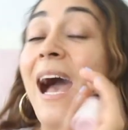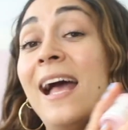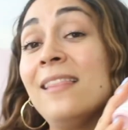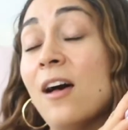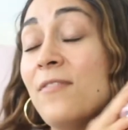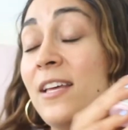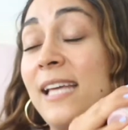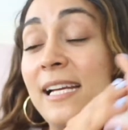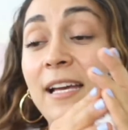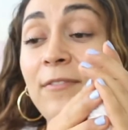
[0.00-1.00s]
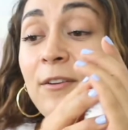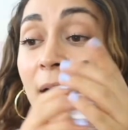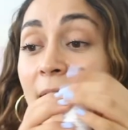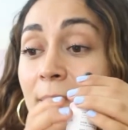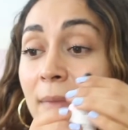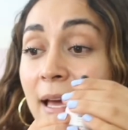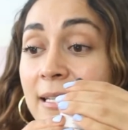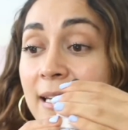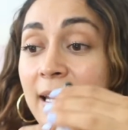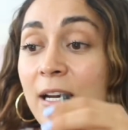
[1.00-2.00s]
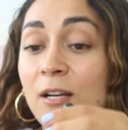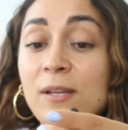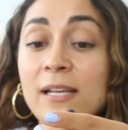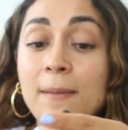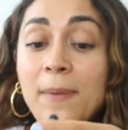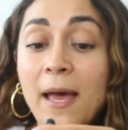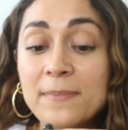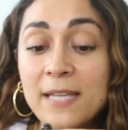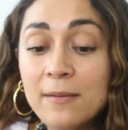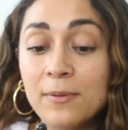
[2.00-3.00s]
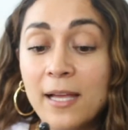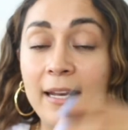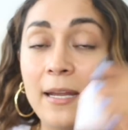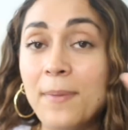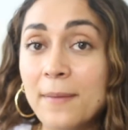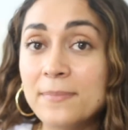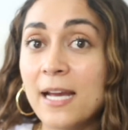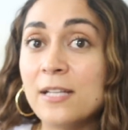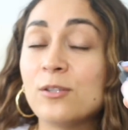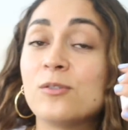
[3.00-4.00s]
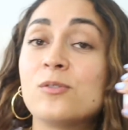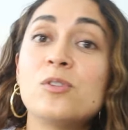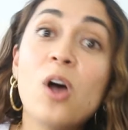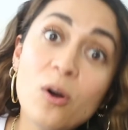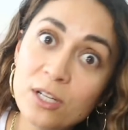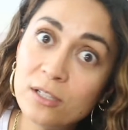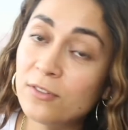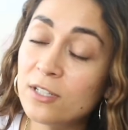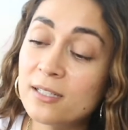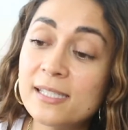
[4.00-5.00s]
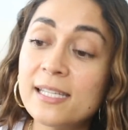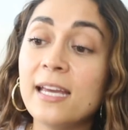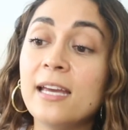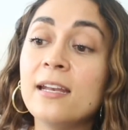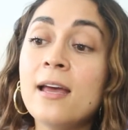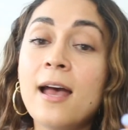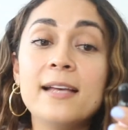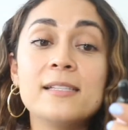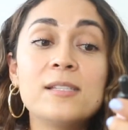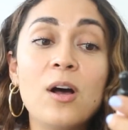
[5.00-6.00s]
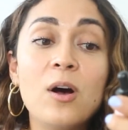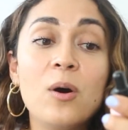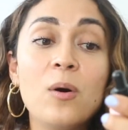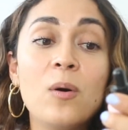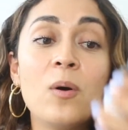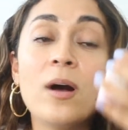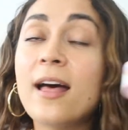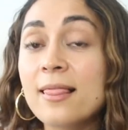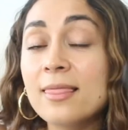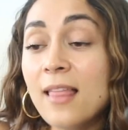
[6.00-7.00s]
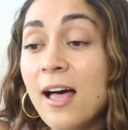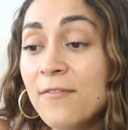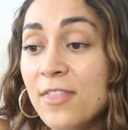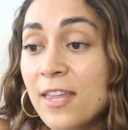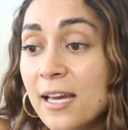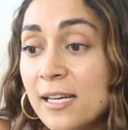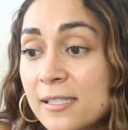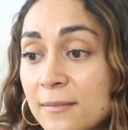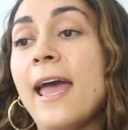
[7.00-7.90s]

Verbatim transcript: I love this. I definitely recommend it. It also has a peptide blend and peptides are so good for your skin. So love this.